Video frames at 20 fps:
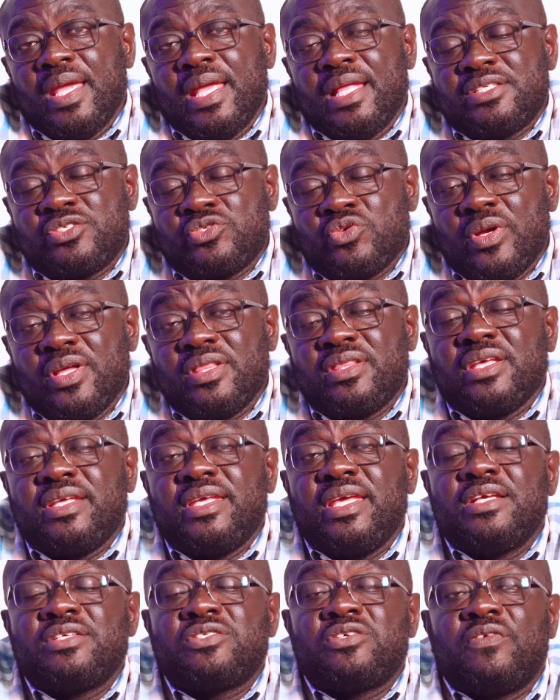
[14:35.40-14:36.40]
And so in the
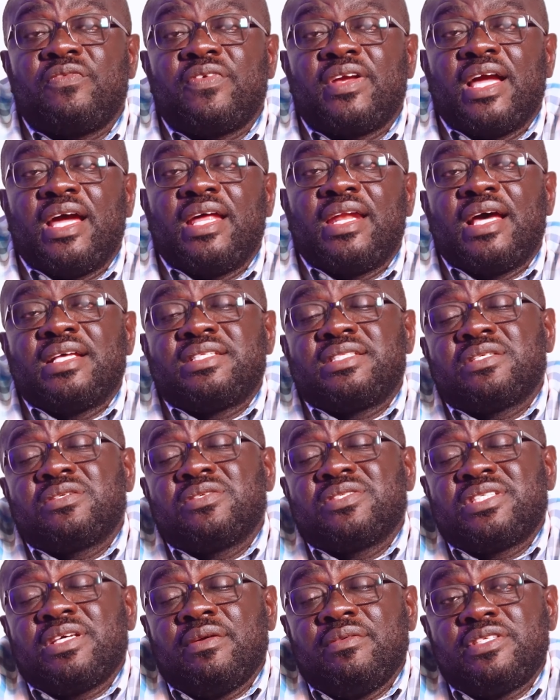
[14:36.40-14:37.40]
case of Ghana,
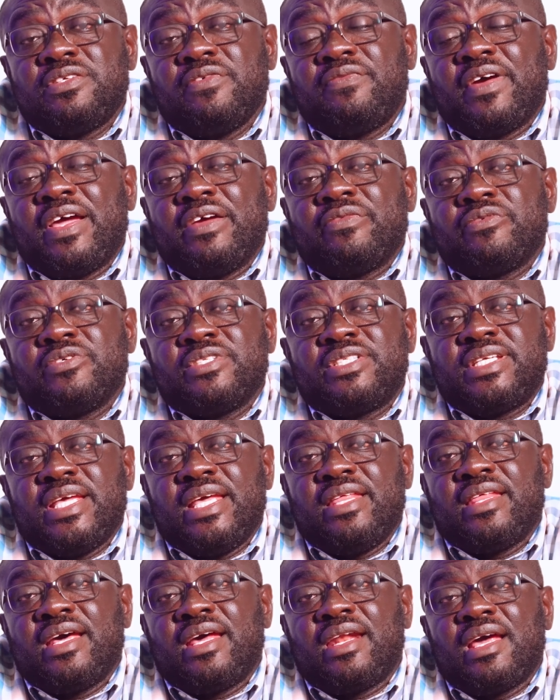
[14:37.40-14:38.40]
Article 75 will
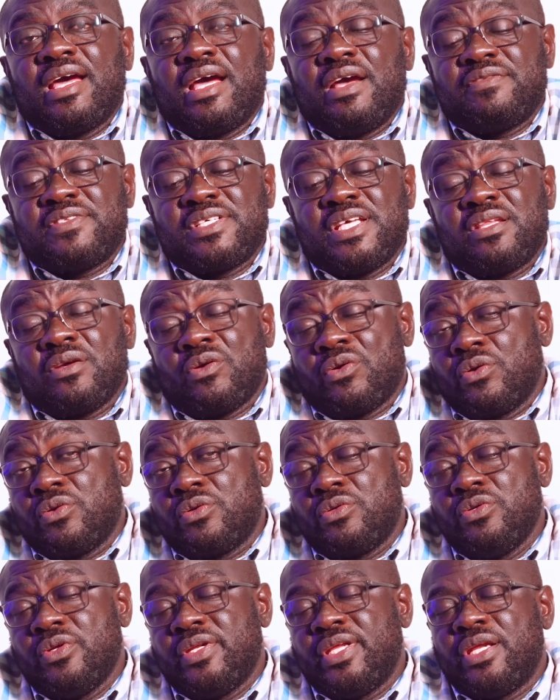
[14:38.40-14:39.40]
say that after the
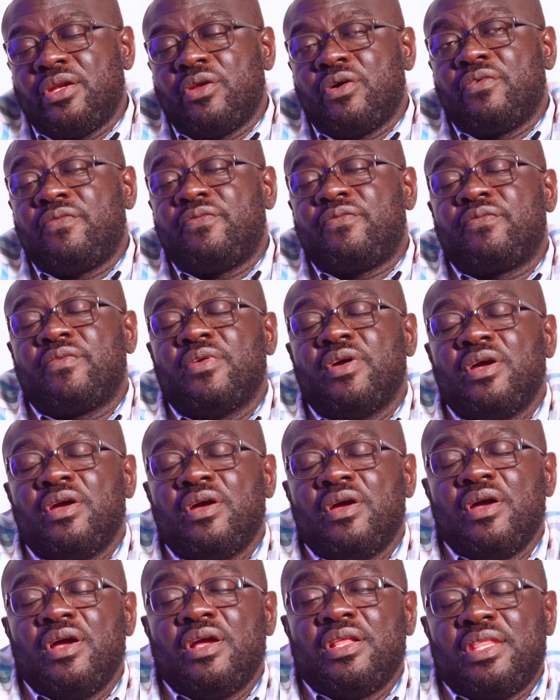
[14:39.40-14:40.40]
conclusion of
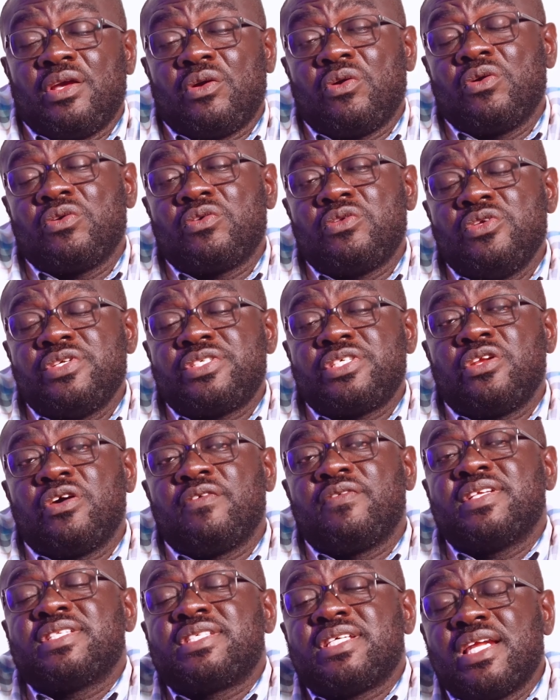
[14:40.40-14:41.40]

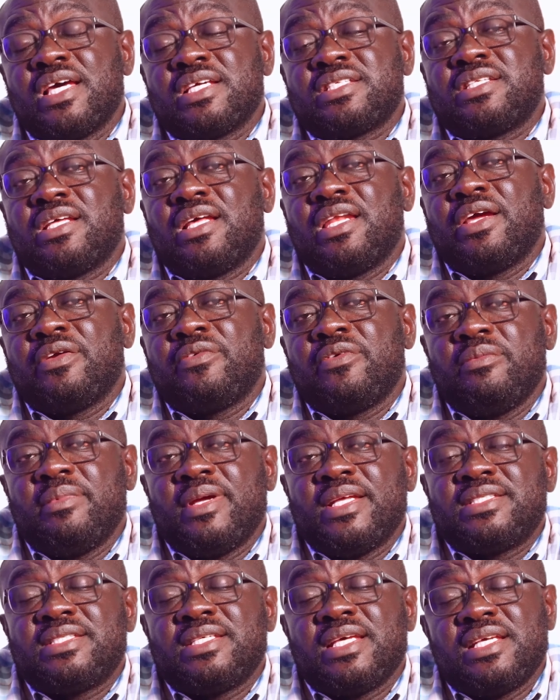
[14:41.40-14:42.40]
international
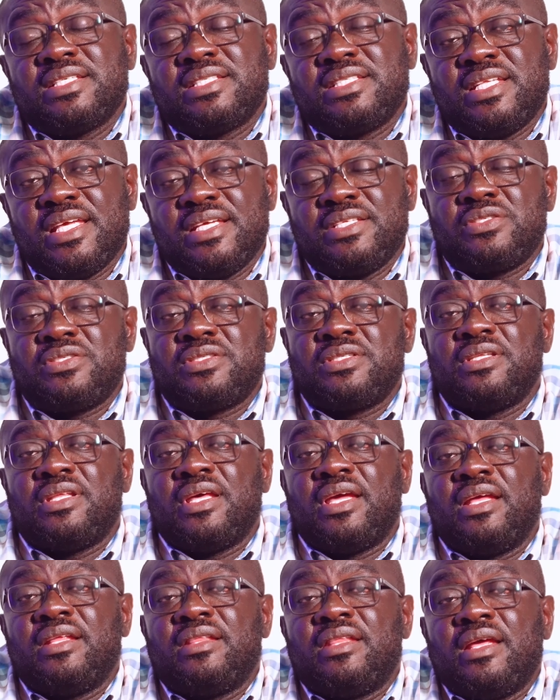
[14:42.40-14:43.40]
agreements,
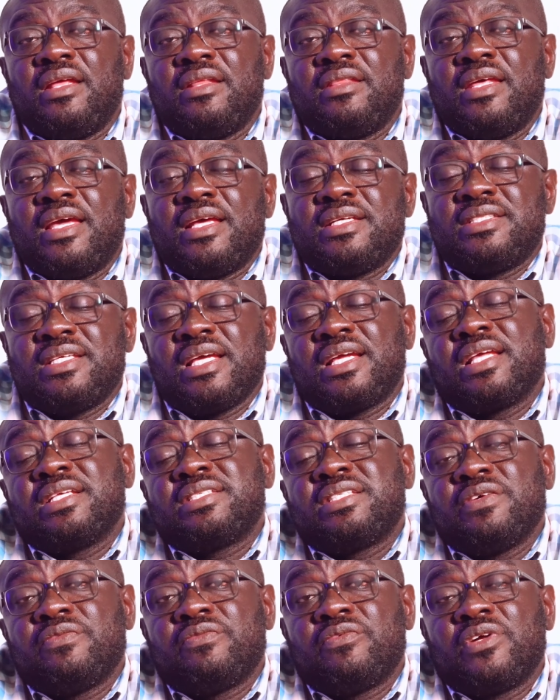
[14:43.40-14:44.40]
the
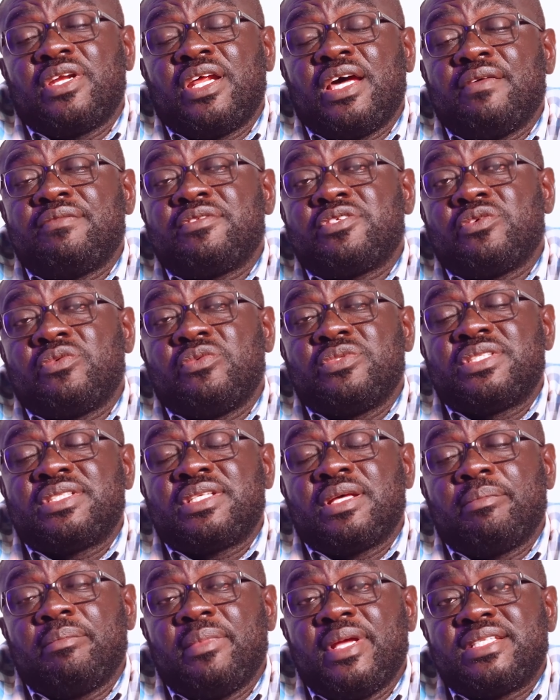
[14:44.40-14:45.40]
executive would have to
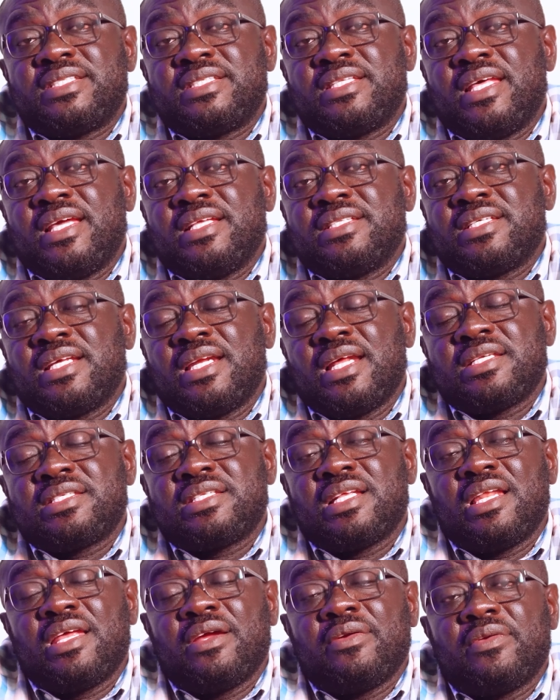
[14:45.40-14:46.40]
submit the
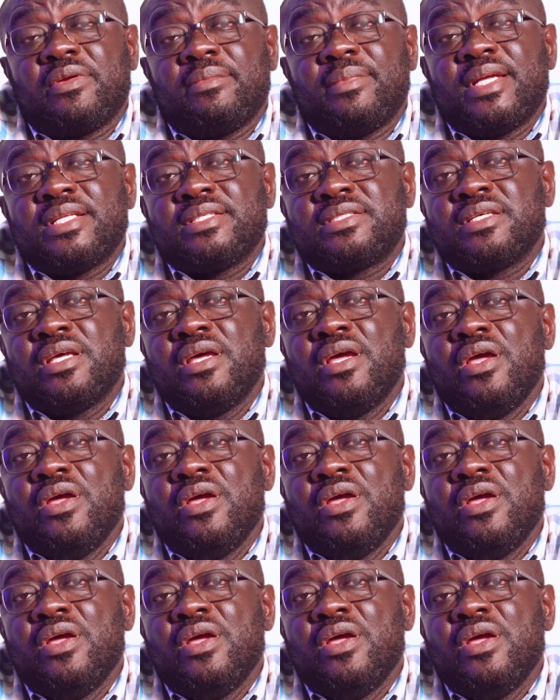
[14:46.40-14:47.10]
international agreement